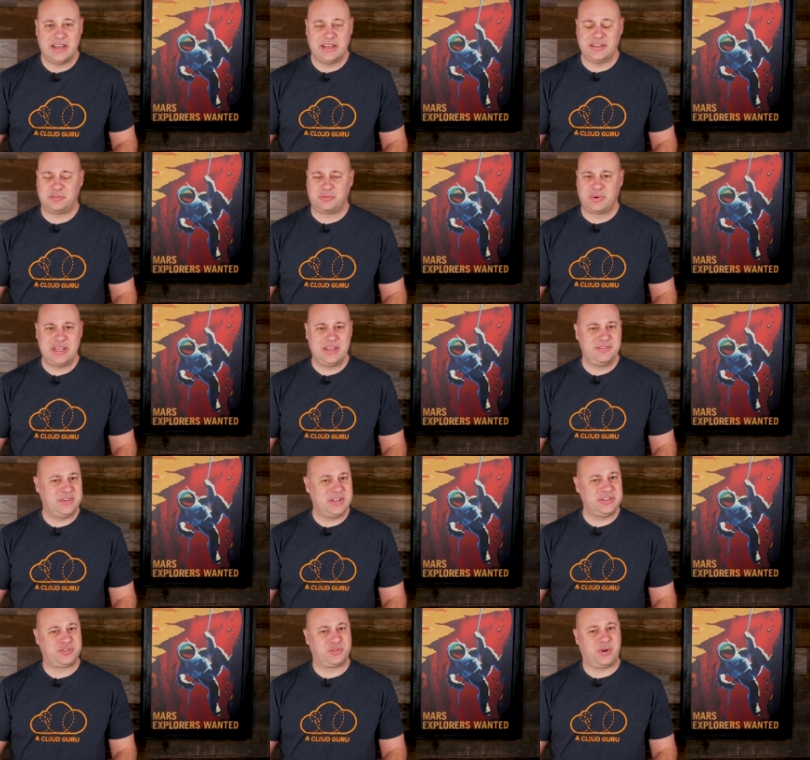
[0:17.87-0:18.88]
and the
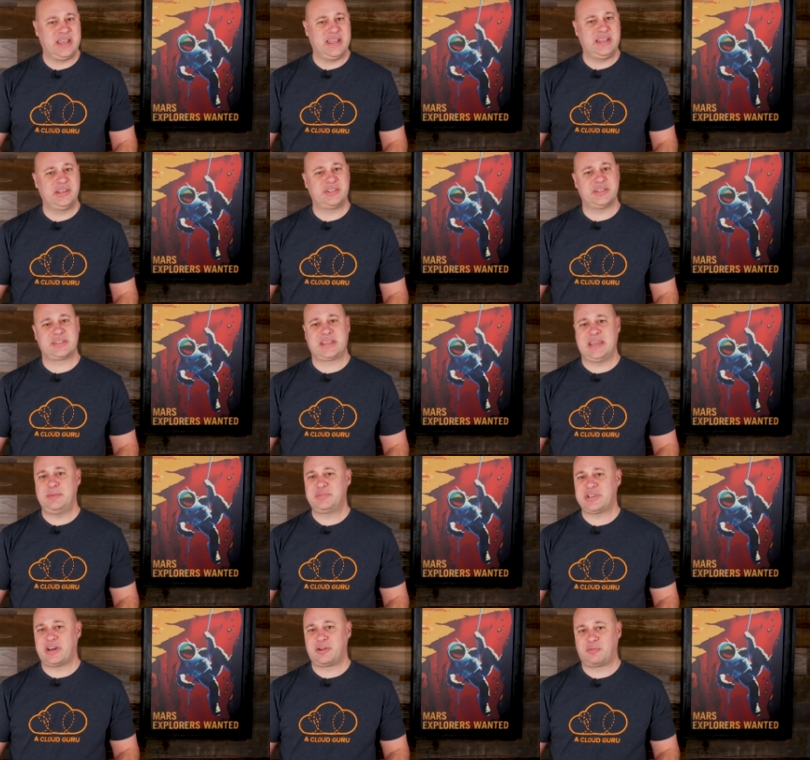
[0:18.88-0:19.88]
reInvent train just
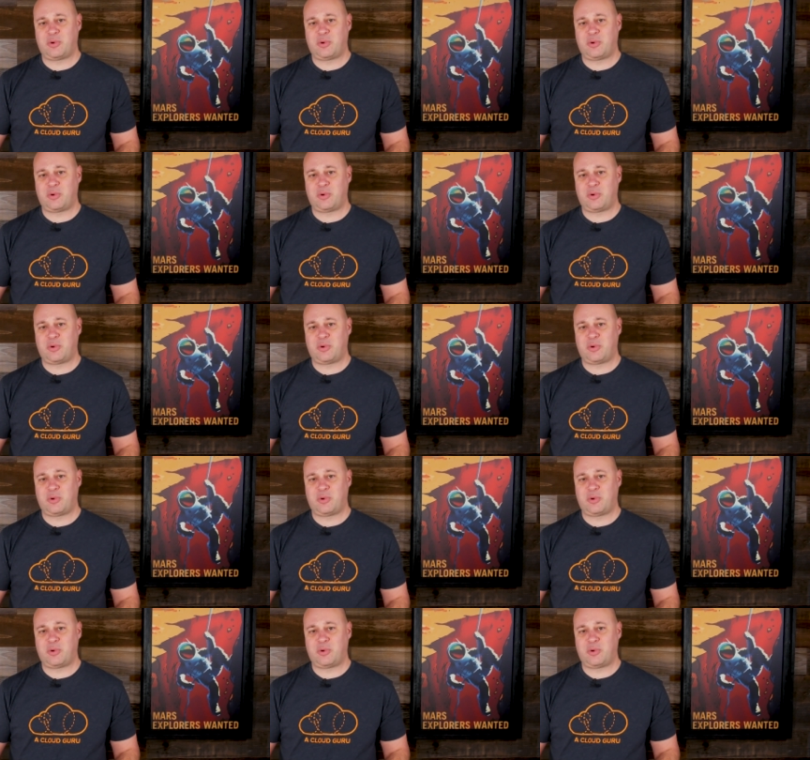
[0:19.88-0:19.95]
keeps on a